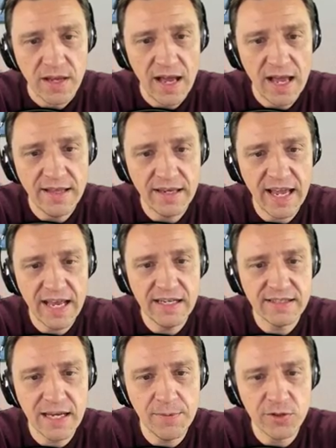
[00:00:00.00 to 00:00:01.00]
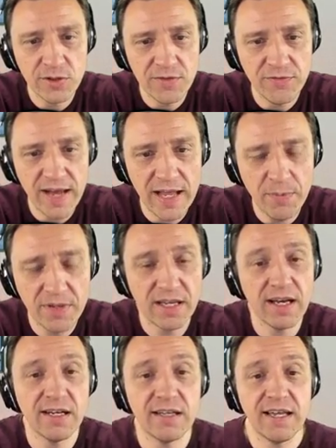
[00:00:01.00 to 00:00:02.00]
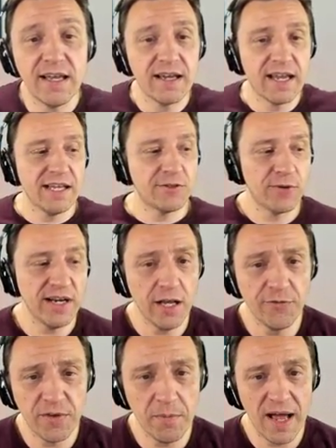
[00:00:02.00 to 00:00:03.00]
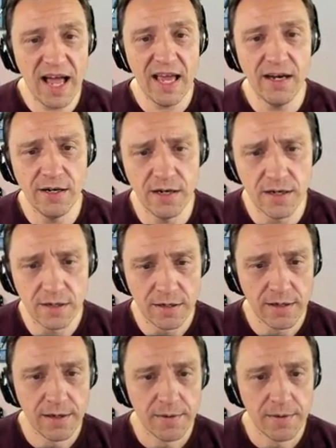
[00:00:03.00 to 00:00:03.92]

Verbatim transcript: And again, he's able to defend, but he got to get rid of the miner.